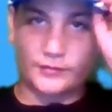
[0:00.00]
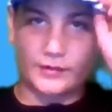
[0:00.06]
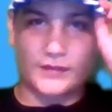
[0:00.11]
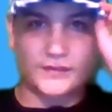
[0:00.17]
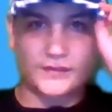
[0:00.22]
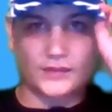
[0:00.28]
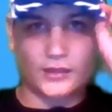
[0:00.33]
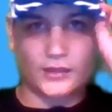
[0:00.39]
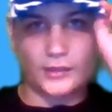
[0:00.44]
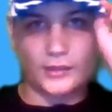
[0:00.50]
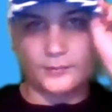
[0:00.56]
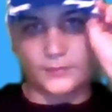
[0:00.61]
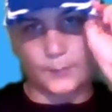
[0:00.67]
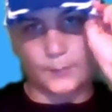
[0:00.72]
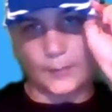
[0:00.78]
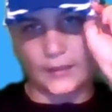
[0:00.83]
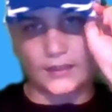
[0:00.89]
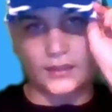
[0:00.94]
Racer, I'm
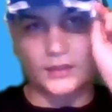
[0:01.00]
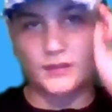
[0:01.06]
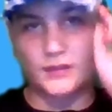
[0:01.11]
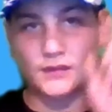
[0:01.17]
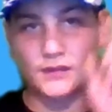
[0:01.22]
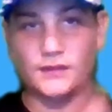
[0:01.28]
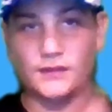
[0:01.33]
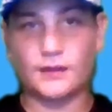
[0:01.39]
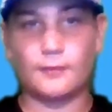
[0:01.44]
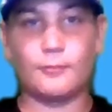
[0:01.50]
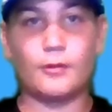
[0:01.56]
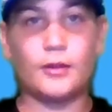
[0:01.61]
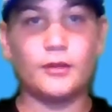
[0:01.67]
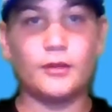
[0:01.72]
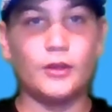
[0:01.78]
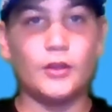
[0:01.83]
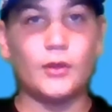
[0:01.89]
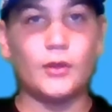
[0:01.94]
speaking to
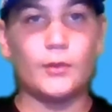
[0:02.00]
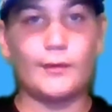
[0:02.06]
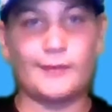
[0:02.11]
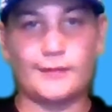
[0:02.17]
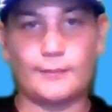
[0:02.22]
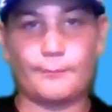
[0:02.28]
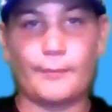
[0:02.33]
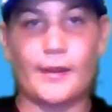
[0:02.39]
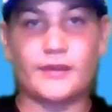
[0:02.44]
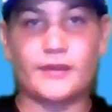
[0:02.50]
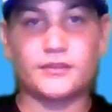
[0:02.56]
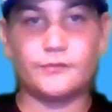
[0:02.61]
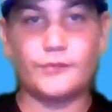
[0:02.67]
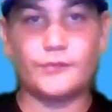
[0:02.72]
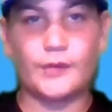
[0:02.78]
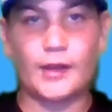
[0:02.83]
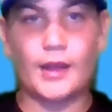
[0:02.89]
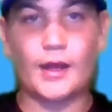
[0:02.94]
someone who has a
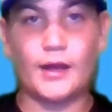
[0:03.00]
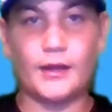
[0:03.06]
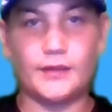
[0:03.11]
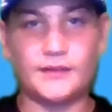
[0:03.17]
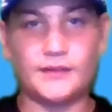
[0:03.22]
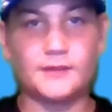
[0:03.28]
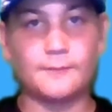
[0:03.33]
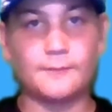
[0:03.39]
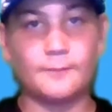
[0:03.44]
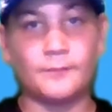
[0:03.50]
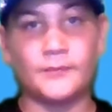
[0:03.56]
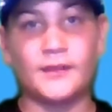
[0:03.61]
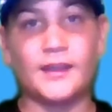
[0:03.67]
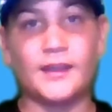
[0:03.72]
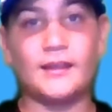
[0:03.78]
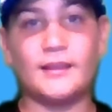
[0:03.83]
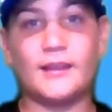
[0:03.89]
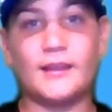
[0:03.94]
passion for cars.
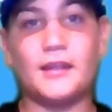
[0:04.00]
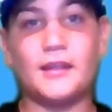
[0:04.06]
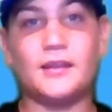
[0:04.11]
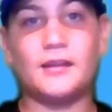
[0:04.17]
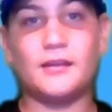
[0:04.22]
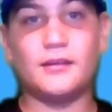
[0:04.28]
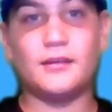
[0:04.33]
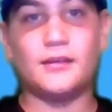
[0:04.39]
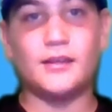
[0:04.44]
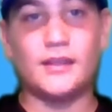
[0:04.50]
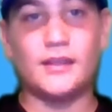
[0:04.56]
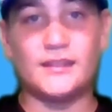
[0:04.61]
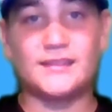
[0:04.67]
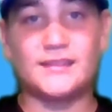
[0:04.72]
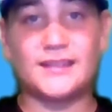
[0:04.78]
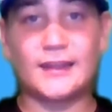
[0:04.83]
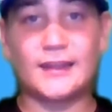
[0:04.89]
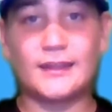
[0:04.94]
And
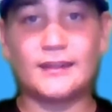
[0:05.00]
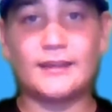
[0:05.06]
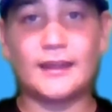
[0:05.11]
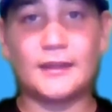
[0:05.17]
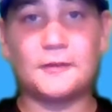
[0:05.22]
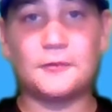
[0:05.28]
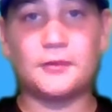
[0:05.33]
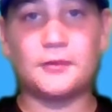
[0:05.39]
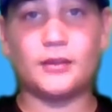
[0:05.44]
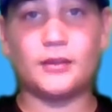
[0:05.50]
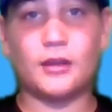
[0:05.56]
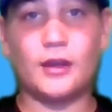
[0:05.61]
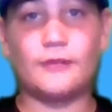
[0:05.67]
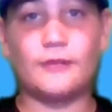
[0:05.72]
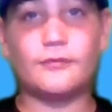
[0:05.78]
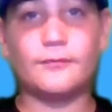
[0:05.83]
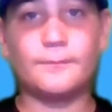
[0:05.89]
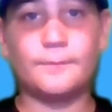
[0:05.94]
he started later in
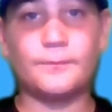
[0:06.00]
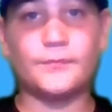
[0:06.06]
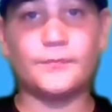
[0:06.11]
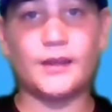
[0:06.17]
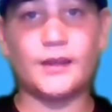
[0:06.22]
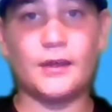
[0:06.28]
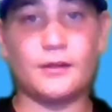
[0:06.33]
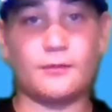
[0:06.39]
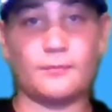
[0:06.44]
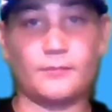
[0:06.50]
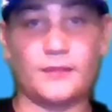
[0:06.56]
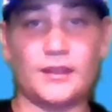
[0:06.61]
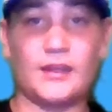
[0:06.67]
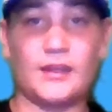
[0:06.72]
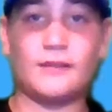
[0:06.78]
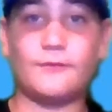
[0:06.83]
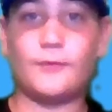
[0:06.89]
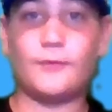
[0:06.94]
life,
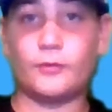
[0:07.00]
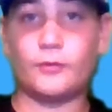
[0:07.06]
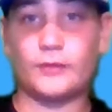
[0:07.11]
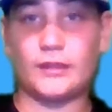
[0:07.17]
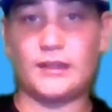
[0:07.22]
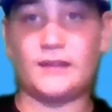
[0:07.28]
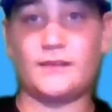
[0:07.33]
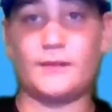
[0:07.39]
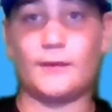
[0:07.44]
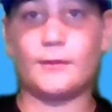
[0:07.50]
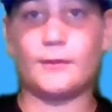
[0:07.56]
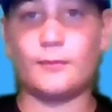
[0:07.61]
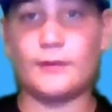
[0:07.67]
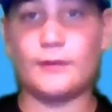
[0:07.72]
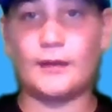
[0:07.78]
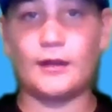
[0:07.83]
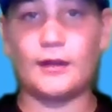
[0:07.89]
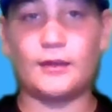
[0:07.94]
getting involved in his
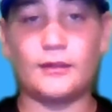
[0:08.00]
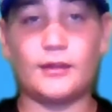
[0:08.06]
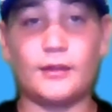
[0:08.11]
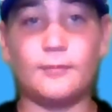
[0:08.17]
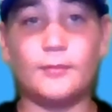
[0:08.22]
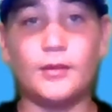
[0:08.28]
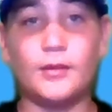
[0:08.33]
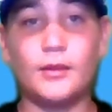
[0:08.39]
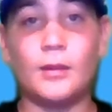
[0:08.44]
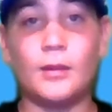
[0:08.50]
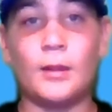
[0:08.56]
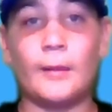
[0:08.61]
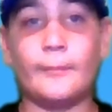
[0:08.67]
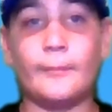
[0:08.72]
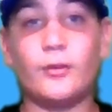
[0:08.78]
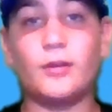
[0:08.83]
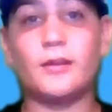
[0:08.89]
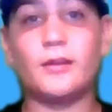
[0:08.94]
local car club.
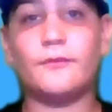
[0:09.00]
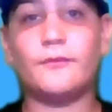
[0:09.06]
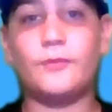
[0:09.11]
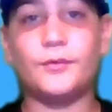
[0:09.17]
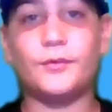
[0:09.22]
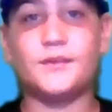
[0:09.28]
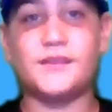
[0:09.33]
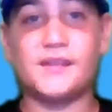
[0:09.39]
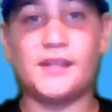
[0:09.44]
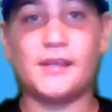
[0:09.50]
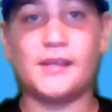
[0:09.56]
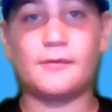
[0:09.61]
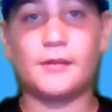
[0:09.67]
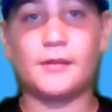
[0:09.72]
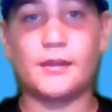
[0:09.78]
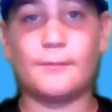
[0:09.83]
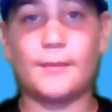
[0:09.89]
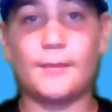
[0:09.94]
I'm looking forward to
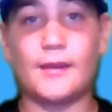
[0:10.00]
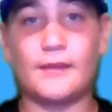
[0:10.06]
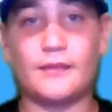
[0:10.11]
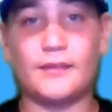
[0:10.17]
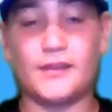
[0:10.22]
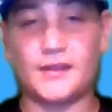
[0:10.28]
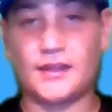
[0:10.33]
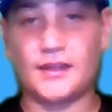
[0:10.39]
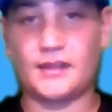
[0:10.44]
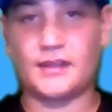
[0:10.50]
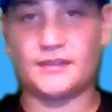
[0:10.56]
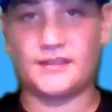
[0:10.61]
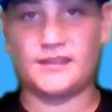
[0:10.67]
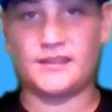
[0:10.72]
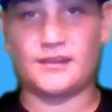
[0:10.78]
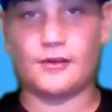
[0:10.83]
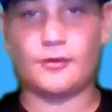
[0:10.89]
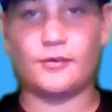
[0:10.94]
hearing about the cars
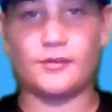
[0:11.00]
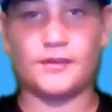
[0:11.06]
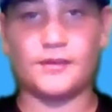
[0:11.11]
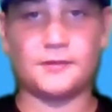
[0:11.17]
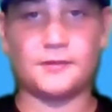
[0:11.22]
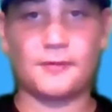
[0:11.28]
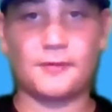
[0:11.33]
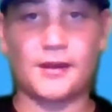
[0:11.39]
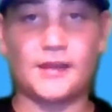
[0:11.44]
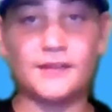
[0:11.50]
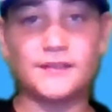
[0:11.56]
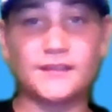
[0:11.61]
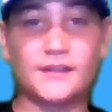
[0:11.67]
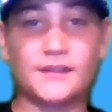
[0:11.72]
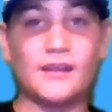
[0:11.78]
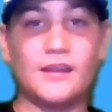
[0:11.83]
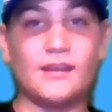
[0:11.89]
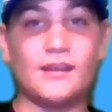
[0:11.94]
he's owned and
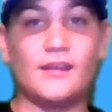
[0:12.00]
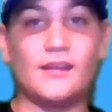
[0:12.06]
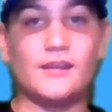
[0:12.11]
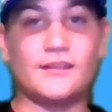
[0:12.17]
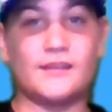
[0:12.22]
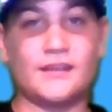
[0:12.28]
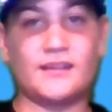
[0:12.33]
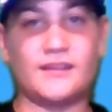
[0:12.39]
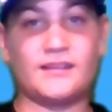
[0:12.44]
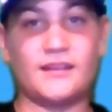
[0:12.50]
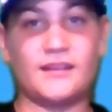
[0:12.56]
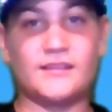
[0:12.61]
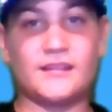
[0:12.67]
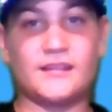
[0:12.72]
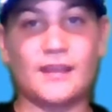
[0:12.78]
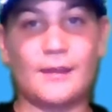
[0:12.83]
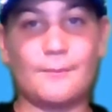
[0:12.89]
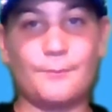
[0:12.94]
raced. Then
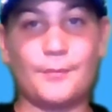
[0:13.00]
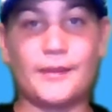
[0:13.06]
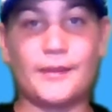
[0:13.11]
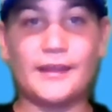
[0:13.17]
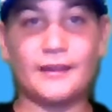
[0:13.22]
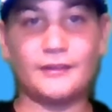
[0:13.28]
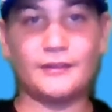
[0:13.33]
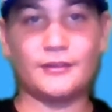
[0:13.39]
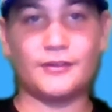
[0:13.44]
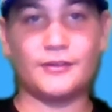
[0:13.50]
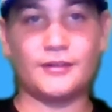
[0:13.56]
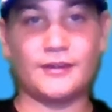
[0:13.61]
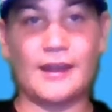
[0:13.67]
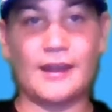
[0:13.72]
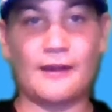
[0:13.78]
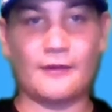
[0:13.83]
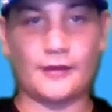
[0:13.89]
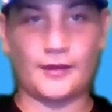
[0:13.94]
let's say a big hello to
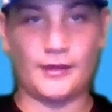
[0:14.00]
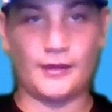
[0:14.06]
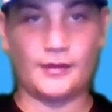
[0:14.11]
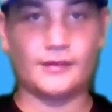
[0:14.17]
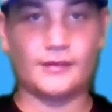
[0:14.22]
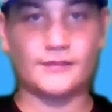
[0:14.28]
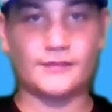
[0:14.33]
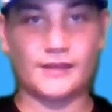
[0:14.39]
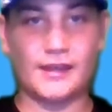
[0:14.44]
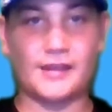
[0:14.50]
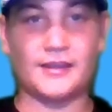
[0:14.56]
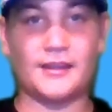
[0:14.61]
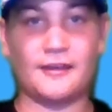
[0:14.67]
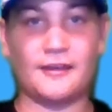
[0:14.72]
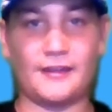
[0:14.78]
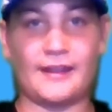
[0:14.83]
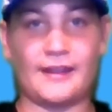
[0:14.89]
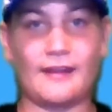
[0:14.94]
Gary. So how you
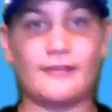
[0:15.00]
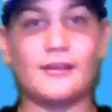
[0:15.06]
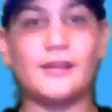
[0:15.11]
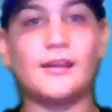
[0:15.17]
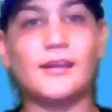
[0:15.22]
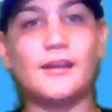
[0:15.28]
going, Gary?